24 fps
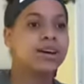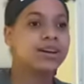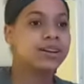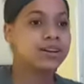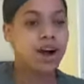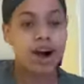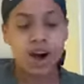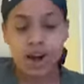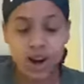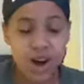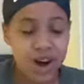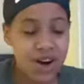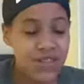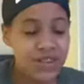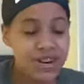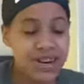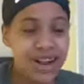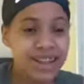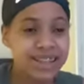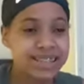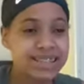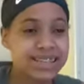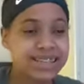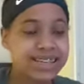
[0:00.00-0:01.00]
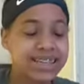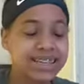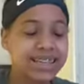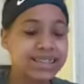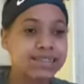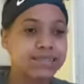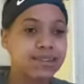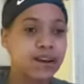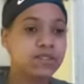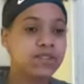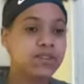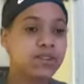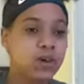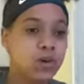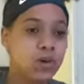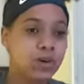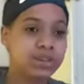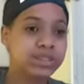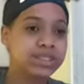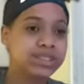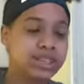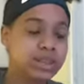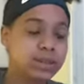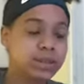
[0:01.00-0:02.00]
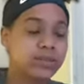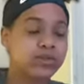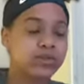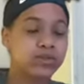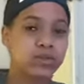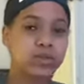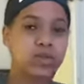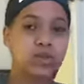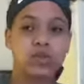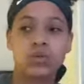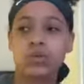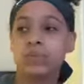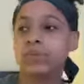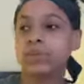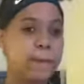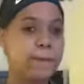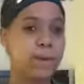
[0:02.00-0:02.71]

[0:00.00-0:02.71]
got COVID-19, so I have to quarantine this room.